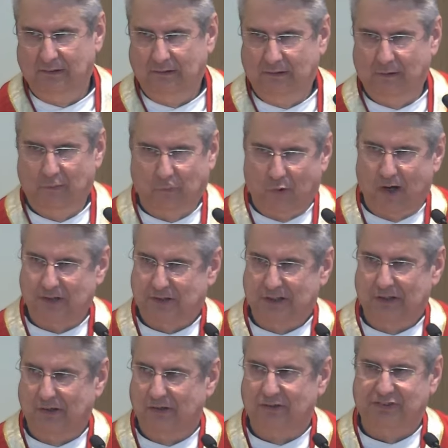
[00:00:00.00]
of watching
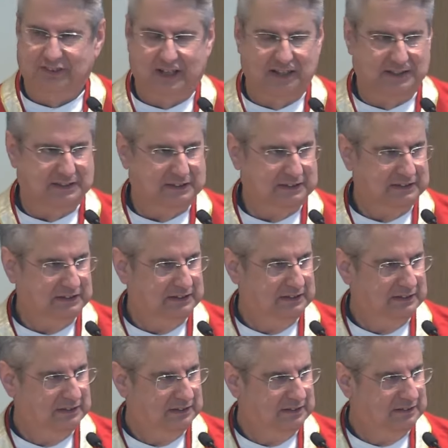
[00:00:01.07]
her son
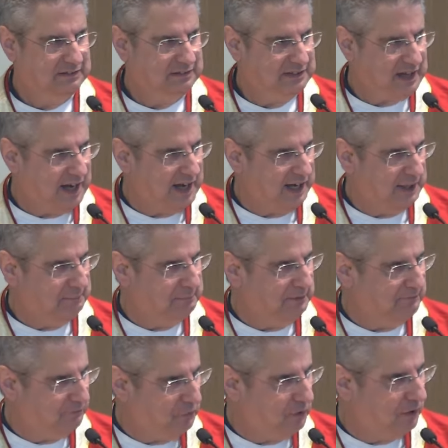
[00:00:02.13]
die
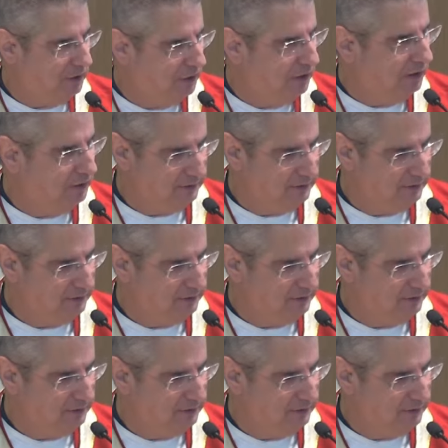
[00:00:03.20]
before her.